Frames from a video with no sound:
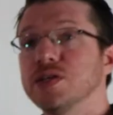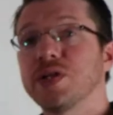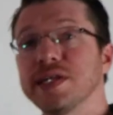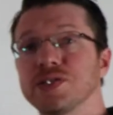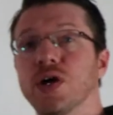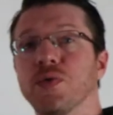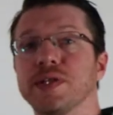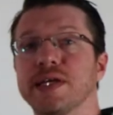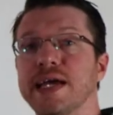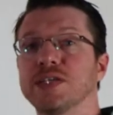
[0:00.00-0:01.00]
So let's start
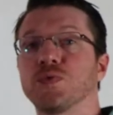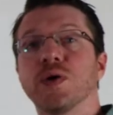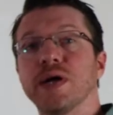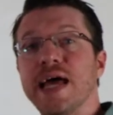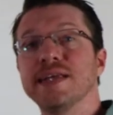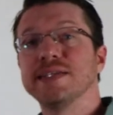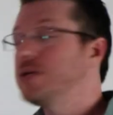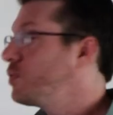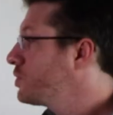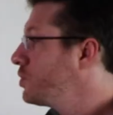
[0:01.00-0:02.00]
with a case where n is
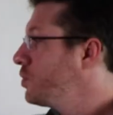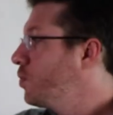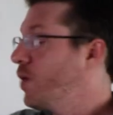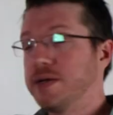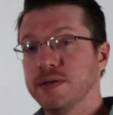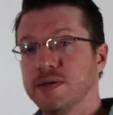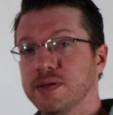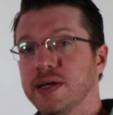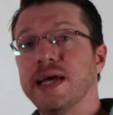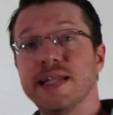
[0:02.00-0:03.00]
equal to 1,
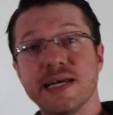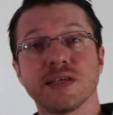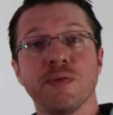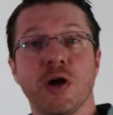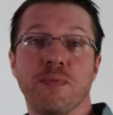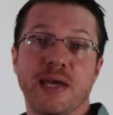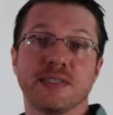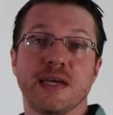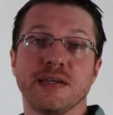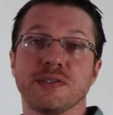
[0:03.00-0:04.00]
and that's going to be our
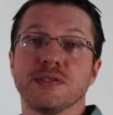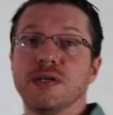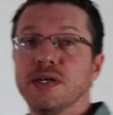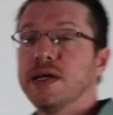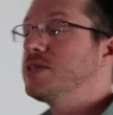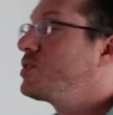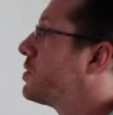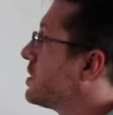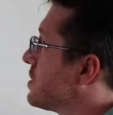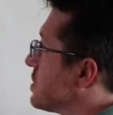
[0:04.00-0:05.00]
base case. And
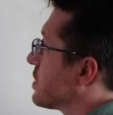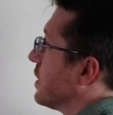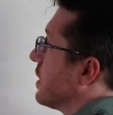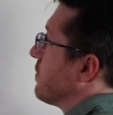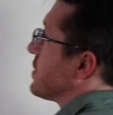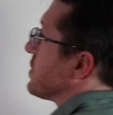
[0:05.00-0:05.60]
so this is going to give